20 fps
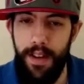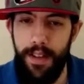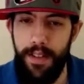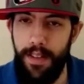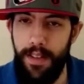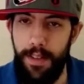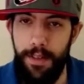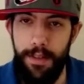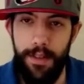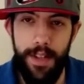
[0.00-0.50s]

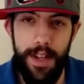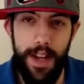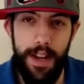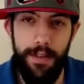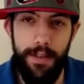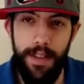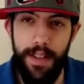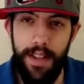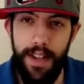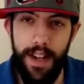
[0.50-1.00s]
Literally
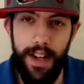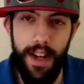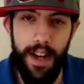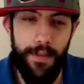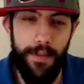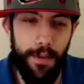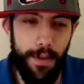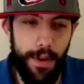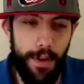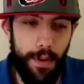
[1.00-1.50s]
everything I got
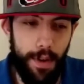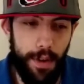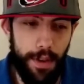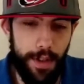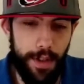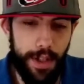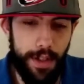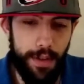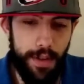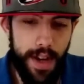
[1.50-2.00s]
for you on the
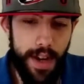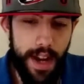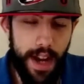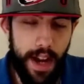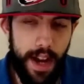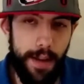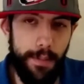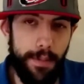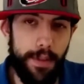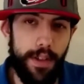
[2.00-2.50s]
tree. I
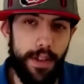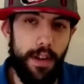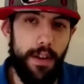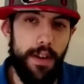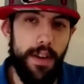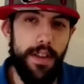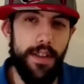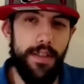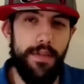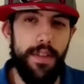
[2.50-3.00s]
am sorry
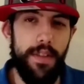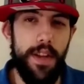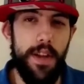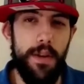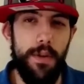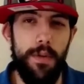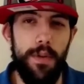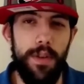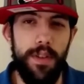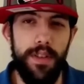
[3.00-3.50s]
this video
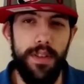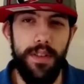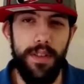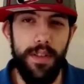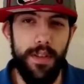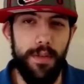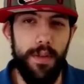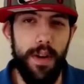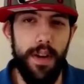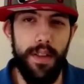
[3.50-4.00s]
was
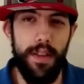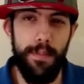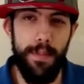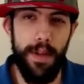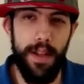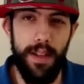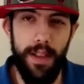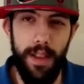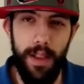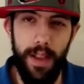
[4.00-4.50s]
quite a
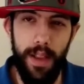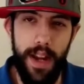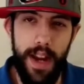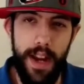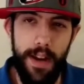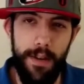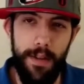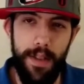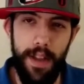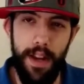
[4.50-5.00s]
bit
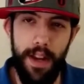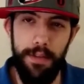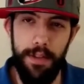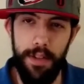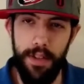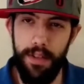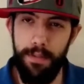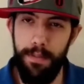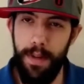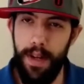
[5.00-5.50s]
later than I was
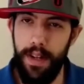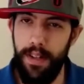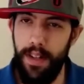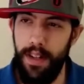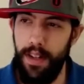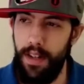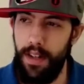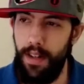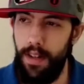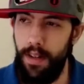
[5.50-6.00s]

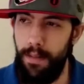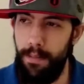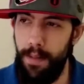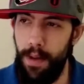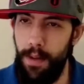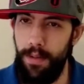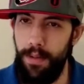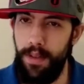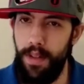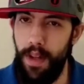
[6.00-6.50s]
expecting to
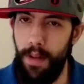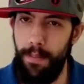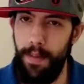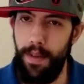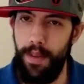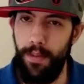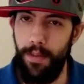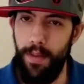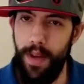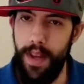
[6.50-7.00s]
post up in the
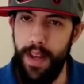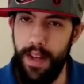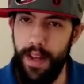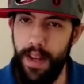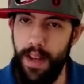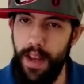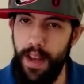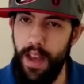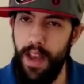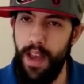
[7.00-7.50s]
week.
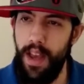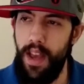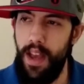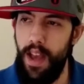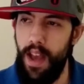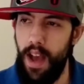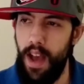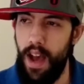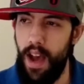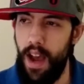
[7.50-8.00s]

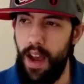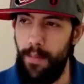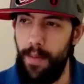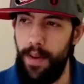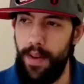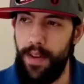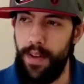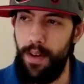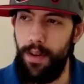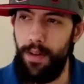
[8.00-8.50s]
I've been
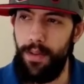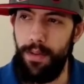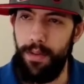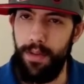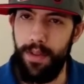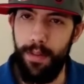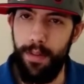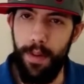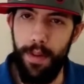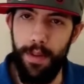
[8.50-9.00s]
going through
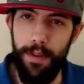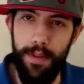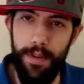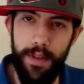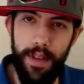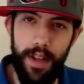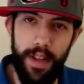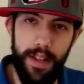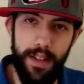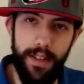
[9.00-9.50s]
some other
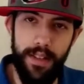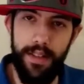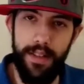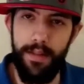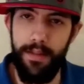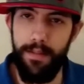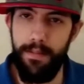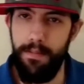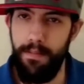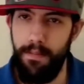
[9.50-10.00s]
things,
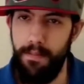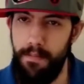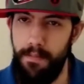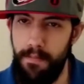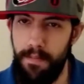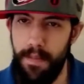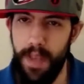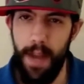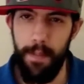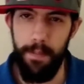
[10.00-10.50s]

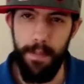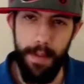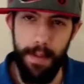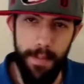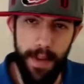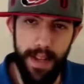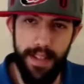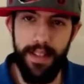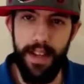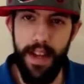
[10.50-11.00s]
kept me
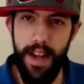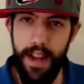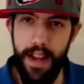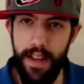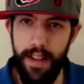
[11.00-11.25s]
busy.